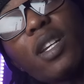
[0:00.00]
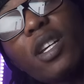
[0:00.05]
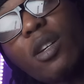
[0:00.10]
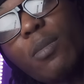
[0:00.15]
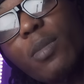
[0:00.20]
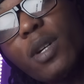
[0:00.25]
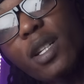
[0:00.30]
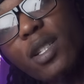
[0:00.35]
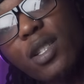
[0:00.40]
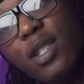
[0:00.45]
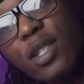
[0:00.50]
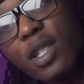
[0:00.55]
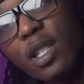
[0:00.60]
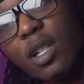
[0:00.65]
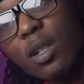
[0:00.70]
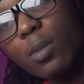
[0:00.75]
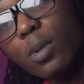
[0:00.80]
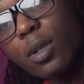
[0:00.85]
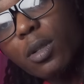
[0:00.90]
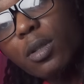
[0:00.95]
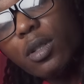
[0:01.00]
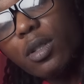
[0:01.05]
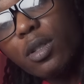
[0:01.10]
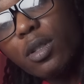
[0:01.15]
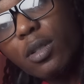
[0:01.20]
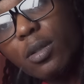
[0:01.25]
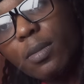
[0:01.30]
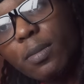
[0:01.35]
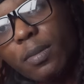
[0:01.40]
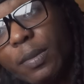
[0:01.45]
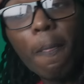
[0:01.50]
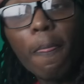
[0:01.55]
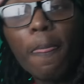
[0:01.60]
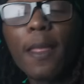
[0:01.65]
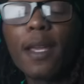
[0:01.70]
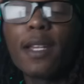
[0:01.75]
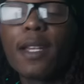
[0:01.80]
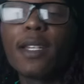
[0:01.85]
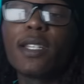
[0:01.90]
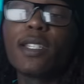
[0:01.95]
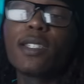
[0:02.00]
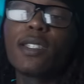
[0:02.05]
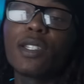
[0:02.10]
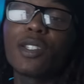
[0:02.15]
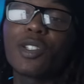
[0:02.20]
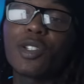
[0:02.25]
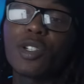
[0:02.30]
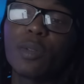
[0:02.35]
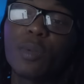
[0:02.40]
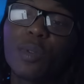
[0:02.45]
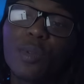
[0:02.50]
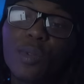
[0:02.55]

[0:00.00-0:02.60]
everybody just kept rolling up. This the streaming